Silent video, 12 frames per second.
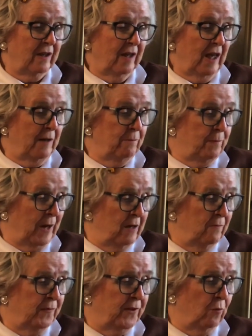and
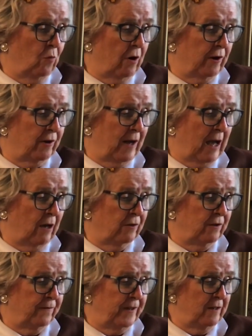pumped the water out
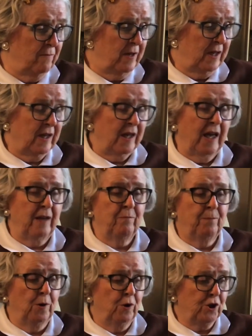of him and
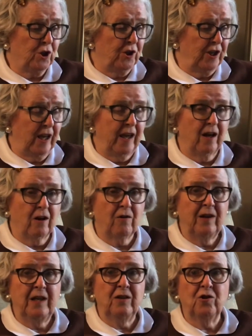pushed the air
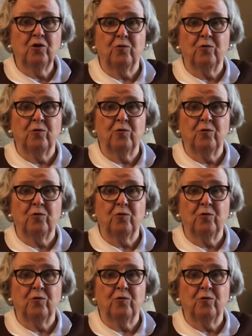into